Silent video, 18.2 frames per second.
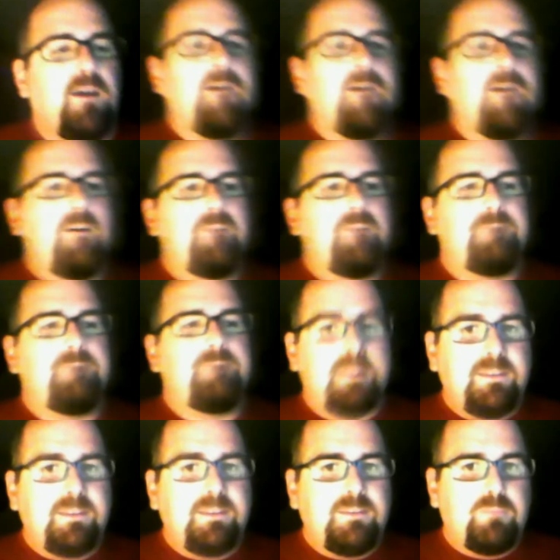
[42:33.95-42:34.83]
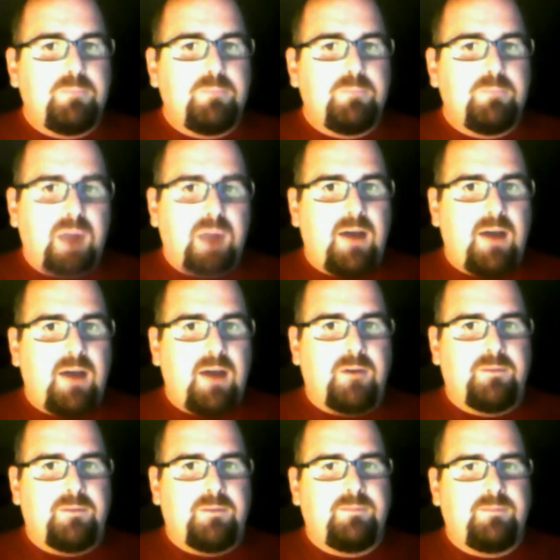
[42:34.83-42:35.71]
Vincent
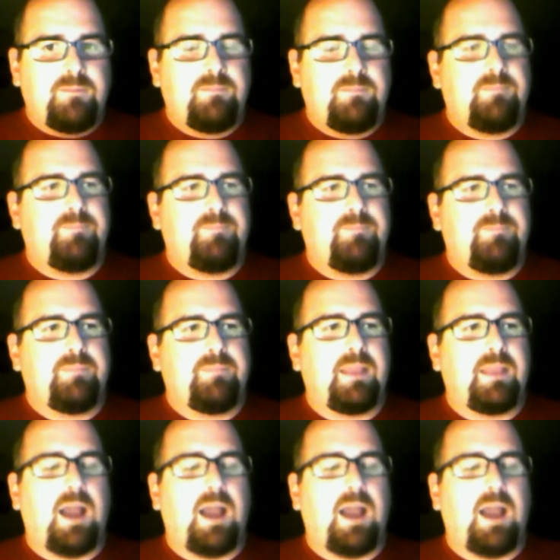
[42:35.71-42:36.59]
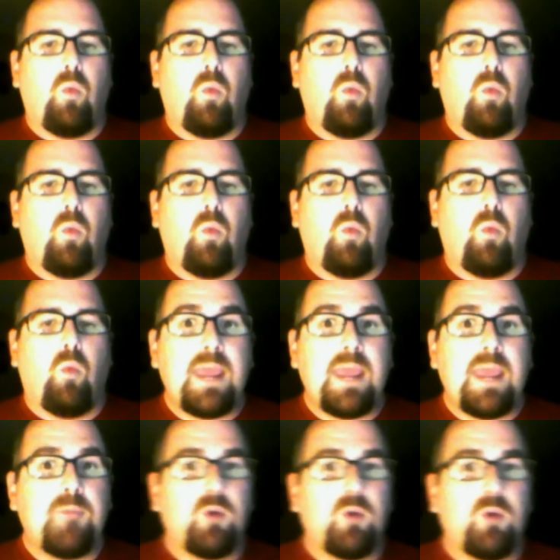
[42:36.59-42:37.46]
Brown got way
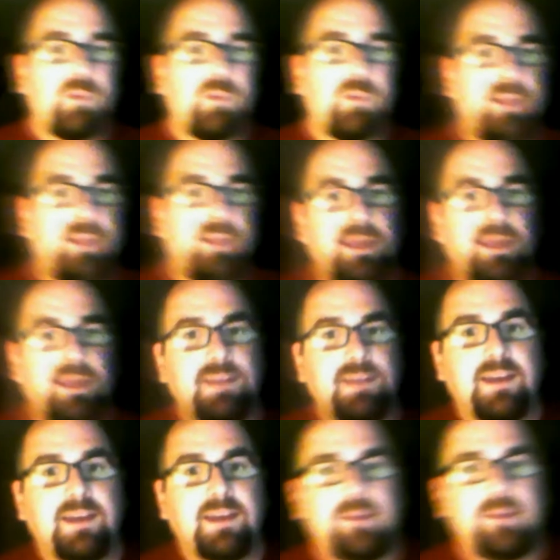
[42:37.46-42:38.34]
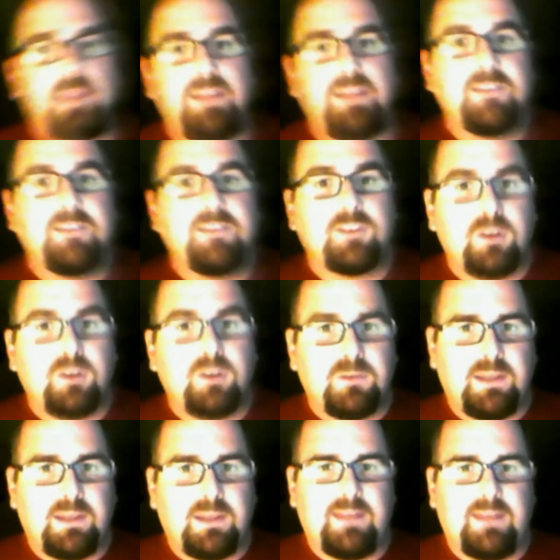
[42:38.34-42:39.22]
more playing time than he
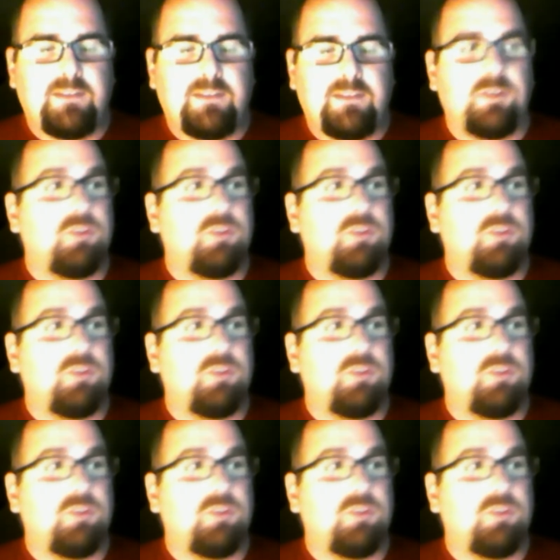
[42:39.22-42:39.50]
deserved last year.